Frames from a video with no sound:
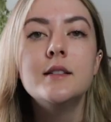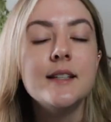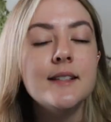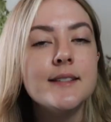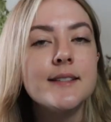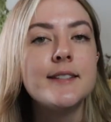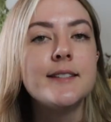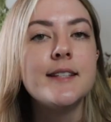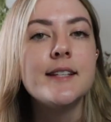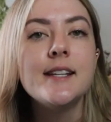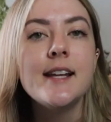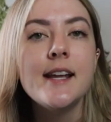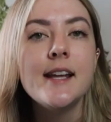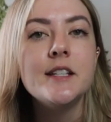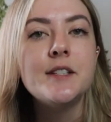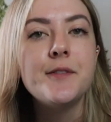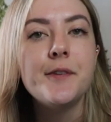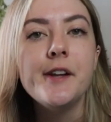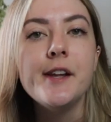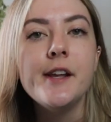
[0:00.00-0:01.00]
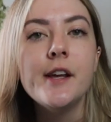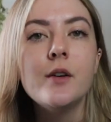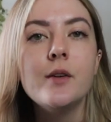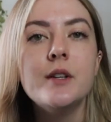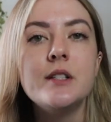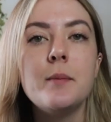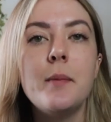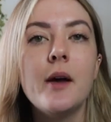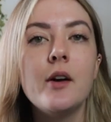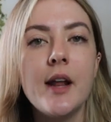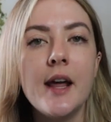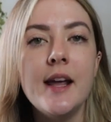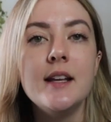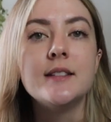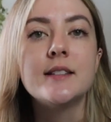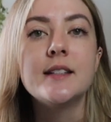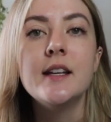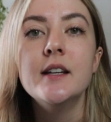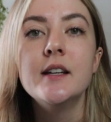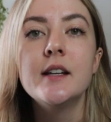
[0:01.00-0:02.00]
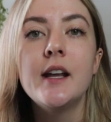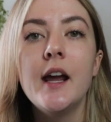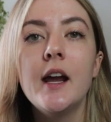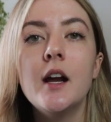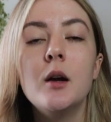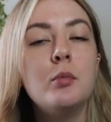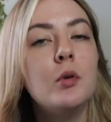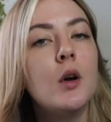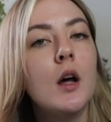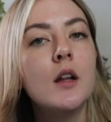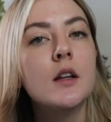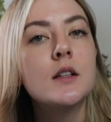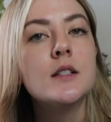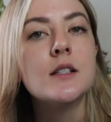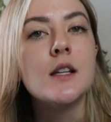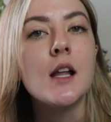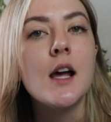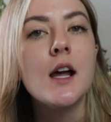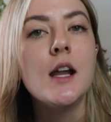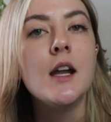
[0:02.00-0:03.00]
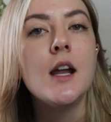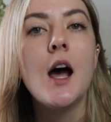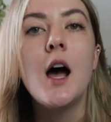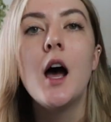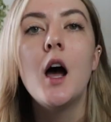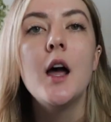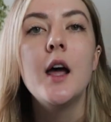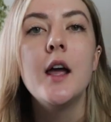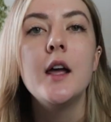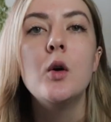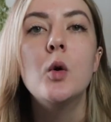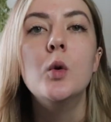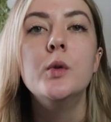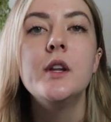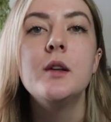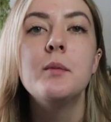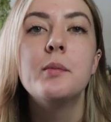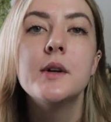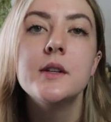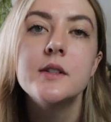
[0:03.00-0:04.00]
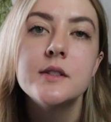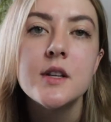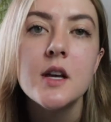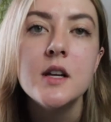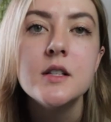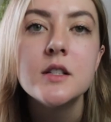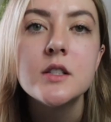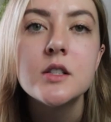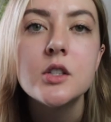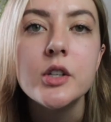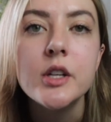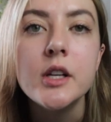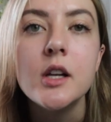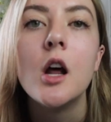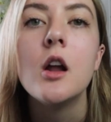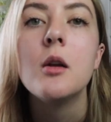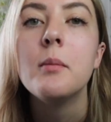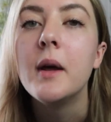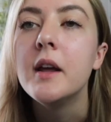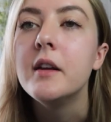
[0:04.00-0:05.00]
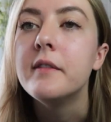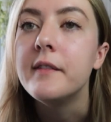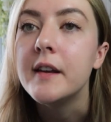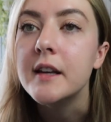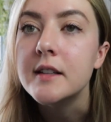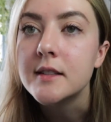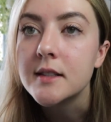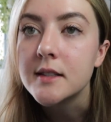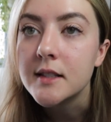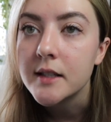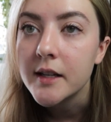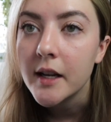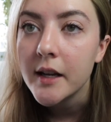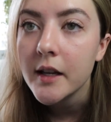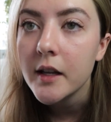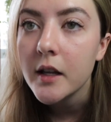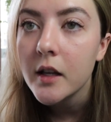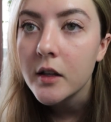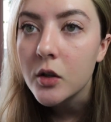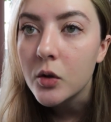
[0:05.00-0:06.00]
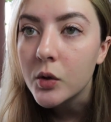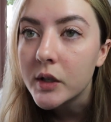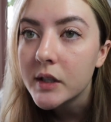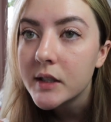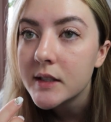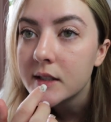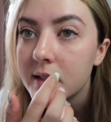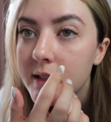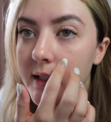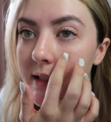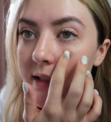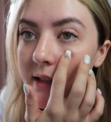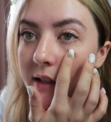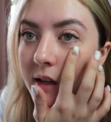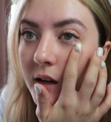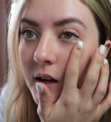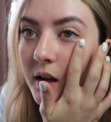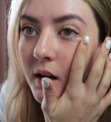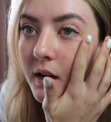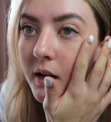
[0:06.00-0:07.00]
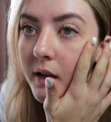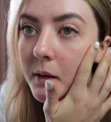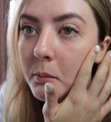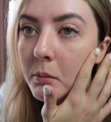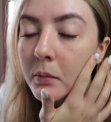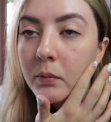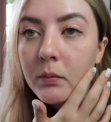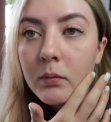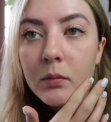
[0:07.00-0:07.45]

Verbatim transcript: Since today's video is about a skincare product line, I only put sunscreen on my face today. You can see that I